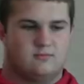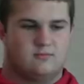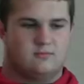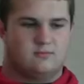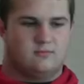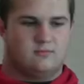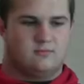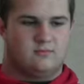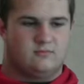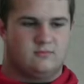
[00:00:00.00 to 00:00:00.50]

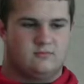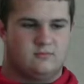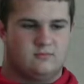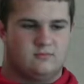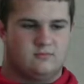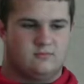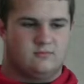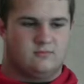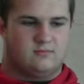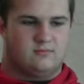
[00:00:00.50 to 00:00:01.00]

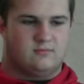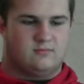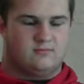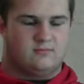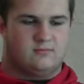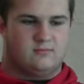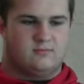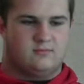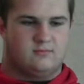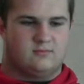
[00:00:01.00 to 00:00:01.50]

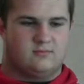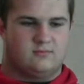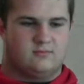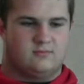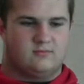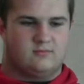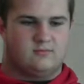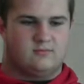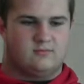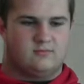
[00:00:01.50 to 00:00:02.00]

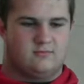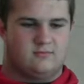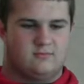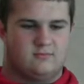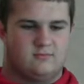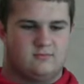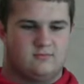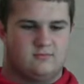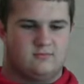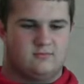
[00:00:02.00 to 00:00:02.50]

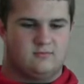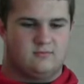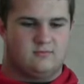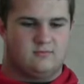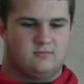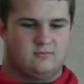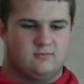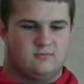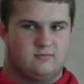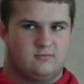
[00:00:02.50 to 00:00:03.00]

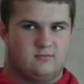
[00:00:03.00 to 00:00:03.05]
(silent)